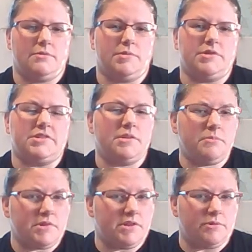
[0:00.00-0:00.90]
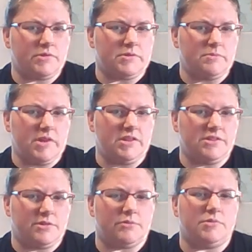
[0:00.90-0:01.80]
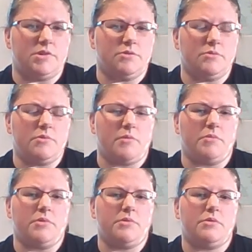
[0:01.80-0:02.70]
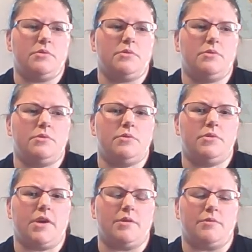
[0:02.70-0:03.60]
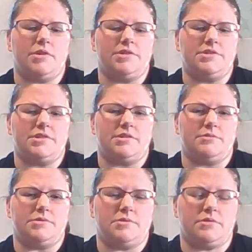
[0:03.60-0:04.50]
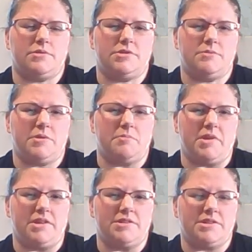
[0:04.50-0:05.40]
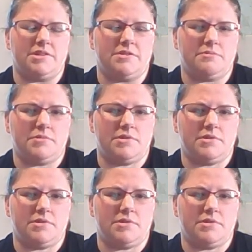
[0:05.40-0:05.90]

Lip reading: But somebody was mean to him. Do you remember who that was going to be mean to him?